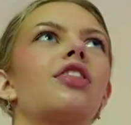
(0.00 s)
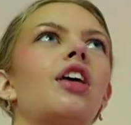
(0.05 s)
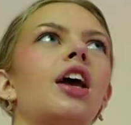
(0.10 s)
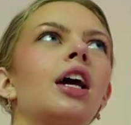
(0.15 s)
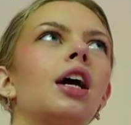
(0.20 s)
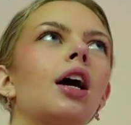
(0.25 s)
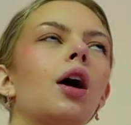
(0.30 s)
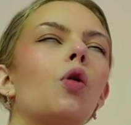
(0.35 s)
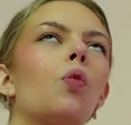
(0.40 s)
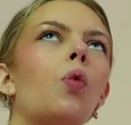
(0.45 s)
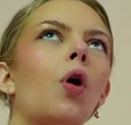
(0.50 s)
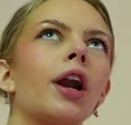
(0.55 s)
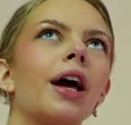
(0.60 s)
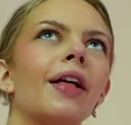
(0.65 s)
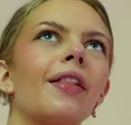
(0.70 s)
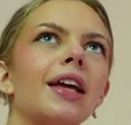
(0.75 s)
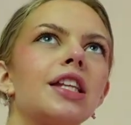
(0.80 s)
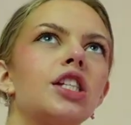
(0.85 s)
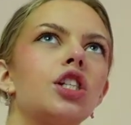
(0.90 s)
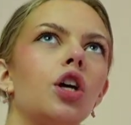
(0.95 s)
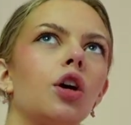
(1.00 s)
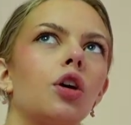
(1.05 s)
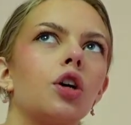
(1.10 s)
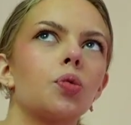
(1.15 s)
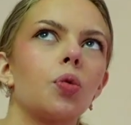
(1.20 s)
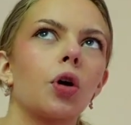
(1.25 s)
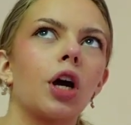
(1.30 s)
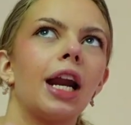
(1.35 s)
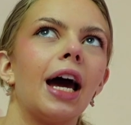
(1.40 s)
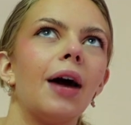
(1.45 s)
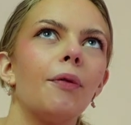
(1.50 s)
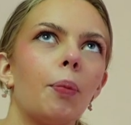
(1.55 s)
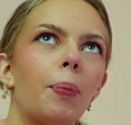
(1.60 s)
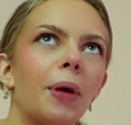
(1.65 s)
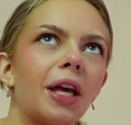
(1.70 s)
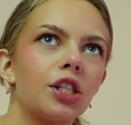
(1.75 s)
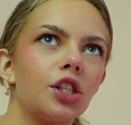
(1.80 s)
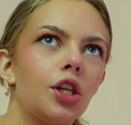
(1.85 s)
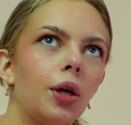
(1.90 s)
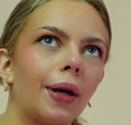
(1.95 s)
think what I like to do, because we're gonna have a
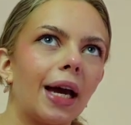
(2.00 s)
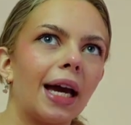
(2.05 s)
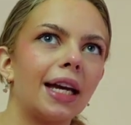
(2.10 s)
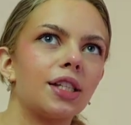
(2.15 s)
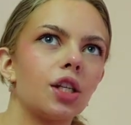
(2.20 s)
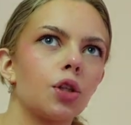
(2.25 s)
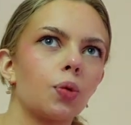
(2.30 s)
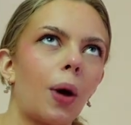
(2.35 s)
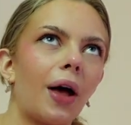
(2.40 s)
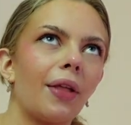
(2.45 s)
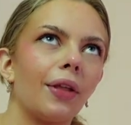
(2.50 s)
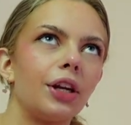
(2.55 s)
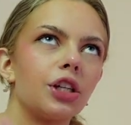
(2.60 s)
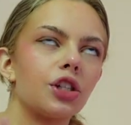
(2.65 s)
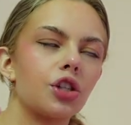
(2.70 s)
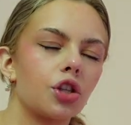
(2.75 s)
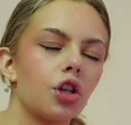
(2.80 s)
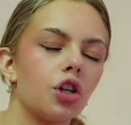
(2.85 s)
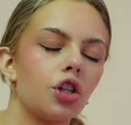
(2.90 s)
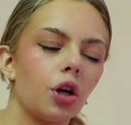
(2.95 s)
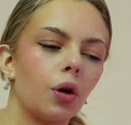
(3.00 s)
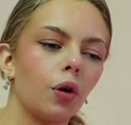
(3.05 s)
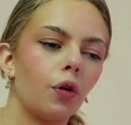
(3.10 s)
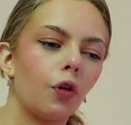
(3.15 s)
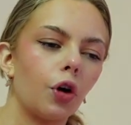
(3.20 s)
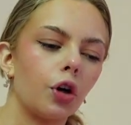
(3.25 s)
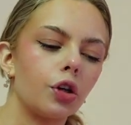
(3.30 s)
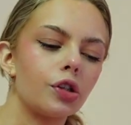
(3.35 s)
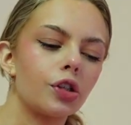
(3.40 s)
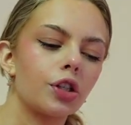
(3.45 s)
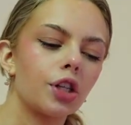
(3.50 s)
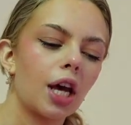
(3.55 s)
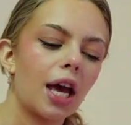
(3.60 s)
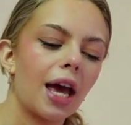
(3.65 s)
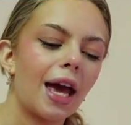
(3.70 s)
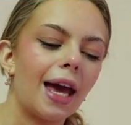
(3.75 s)
big suitcase as well and it's just the two of us,